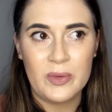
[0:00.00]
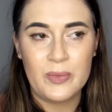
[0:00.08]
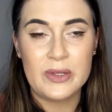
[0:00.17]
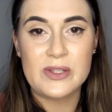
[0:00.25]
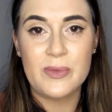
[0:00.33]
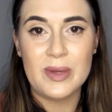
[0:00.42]

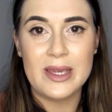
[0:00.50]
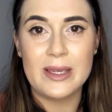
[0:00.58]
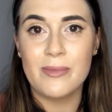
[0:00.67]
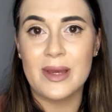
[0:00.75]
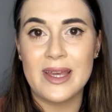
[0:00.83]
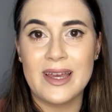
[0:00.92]
But to me,
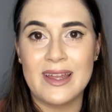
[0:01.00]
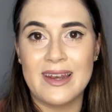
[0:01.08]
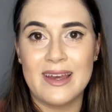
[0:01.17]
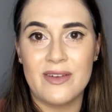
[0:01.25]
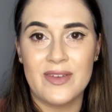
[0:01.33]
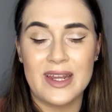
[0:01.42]
in my head,
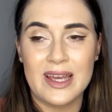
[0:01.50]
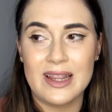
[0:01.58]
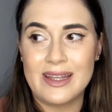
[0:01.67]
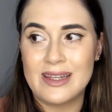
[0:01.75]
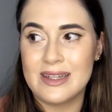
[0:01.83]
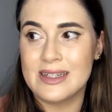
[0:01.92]
an advent
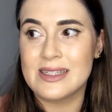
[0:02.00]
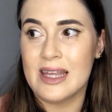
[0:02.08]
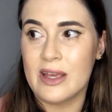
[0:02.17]
calendar is